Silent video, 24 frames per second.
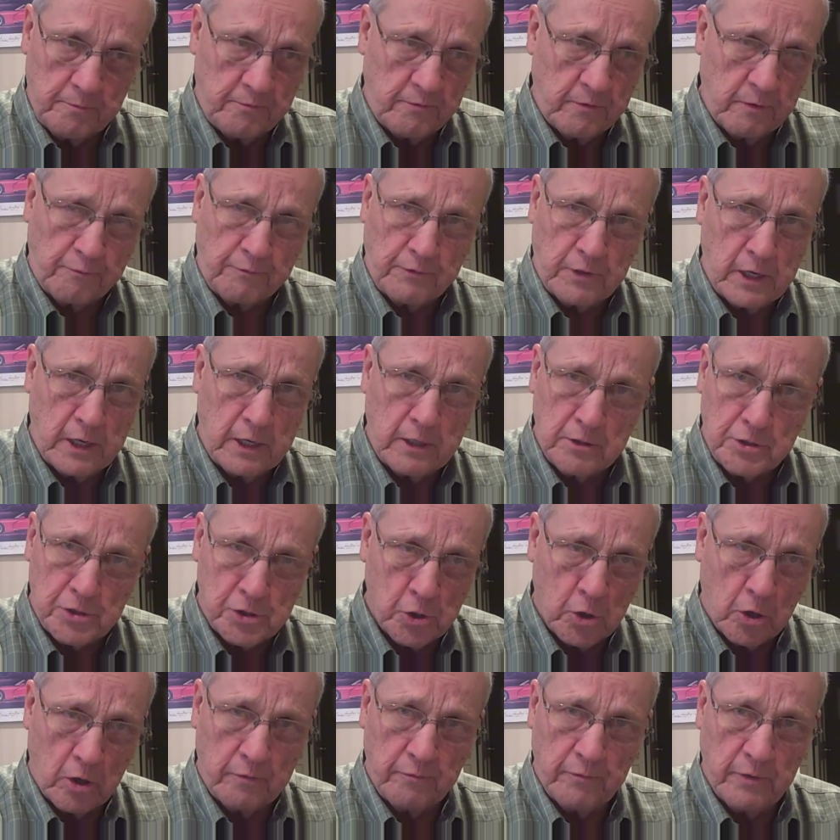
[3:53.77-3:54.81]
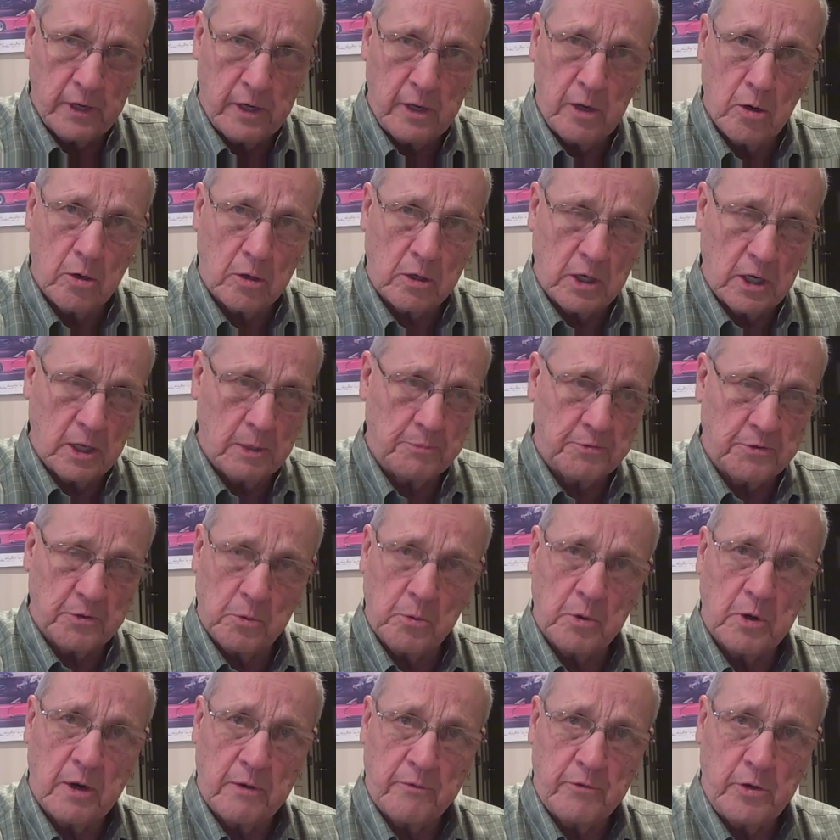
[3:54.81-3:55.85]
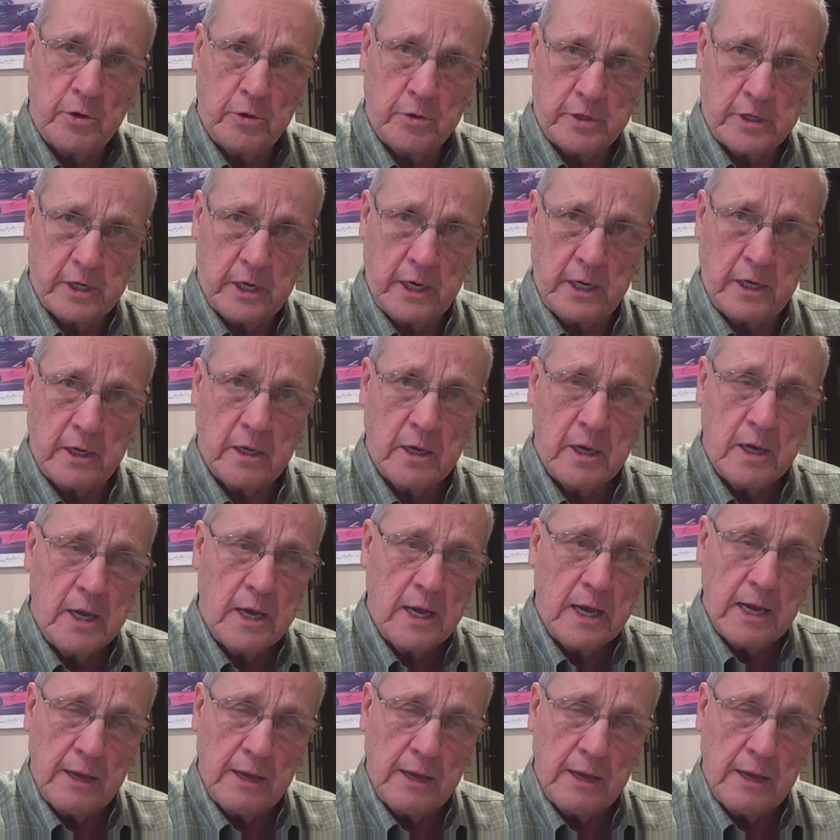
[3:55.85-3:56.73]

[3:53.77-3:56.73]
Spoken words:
15 short video clips or whatever you take.